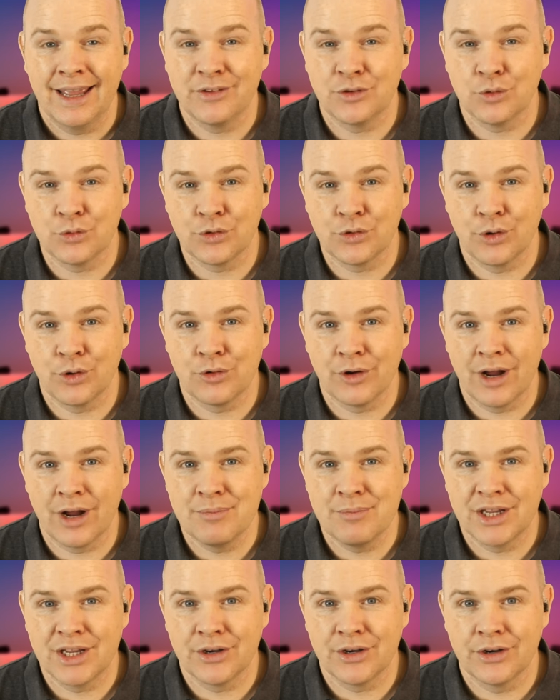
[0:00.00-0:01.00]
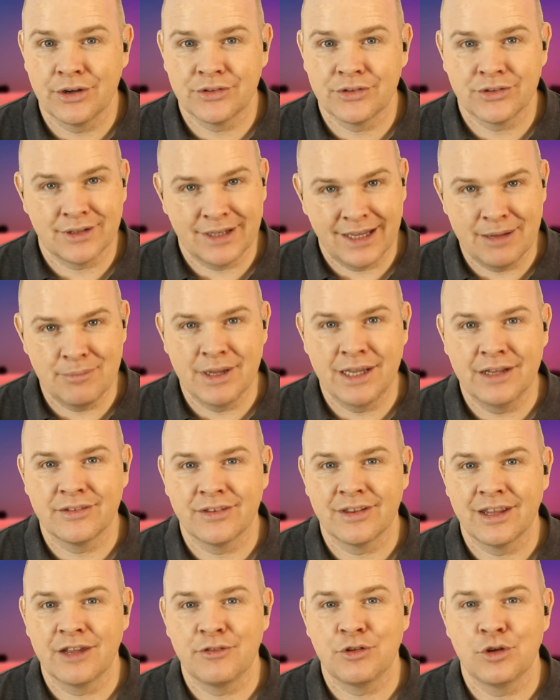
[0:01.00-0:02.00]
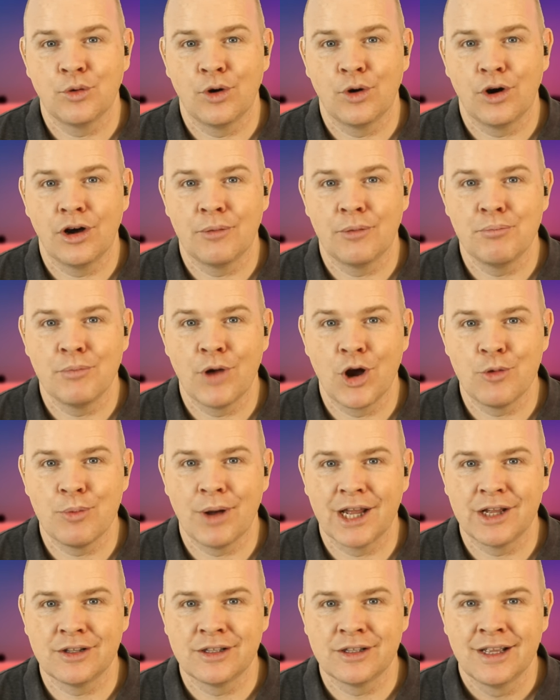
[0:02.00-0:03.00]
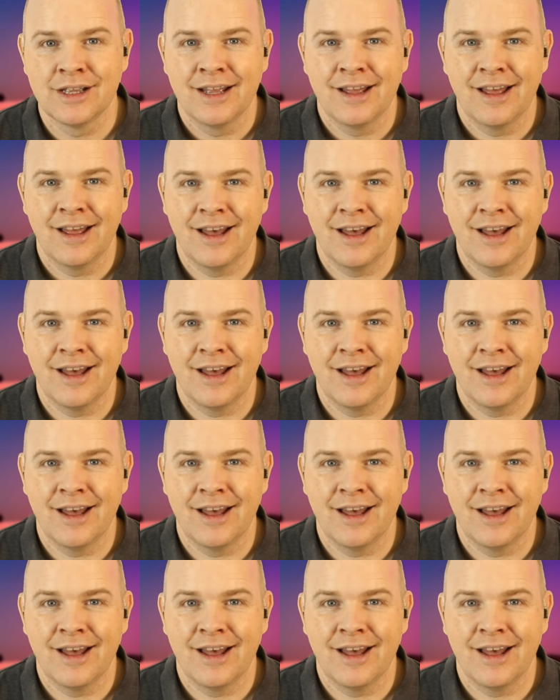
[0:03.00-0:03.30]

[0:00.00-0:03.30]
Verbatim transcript: It's also great because it means that if you are mobile,